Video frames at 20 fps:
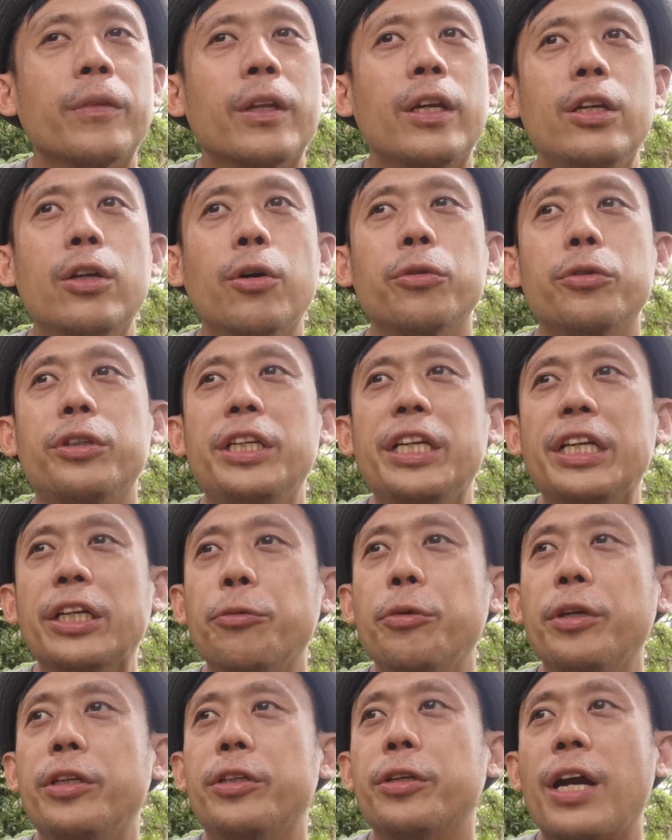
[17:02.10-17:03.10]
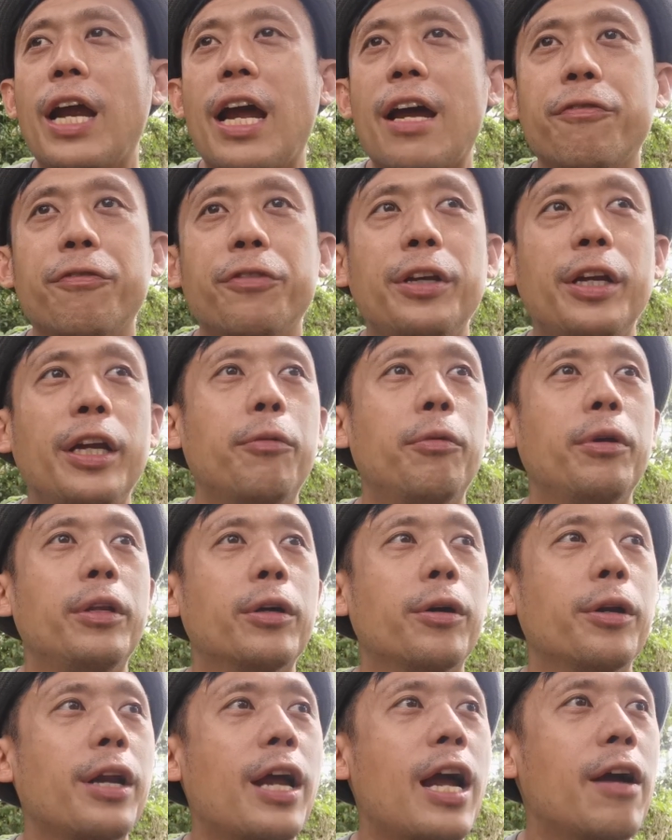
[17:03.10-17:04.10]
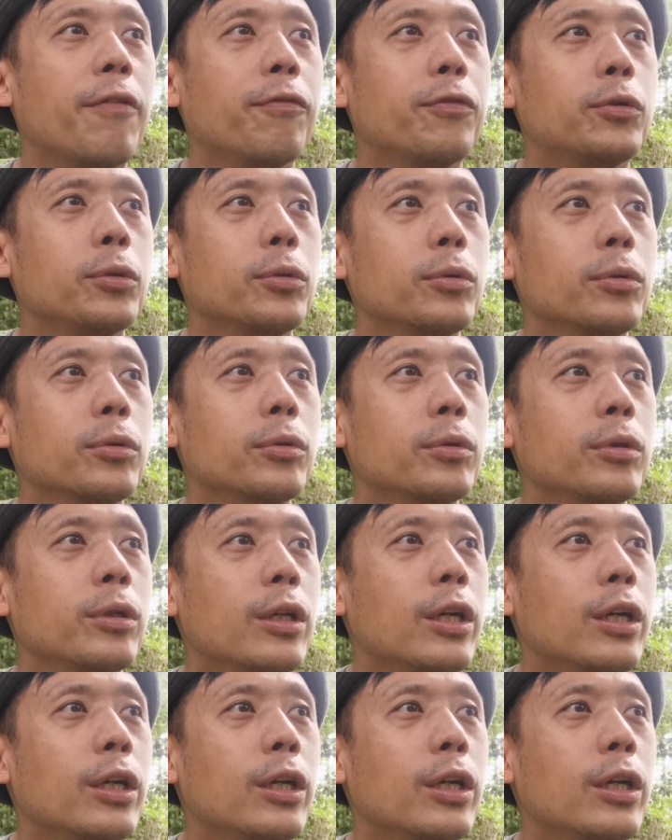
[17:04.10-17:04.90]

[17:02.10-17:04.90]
you know, deal with traffic. We don't have to,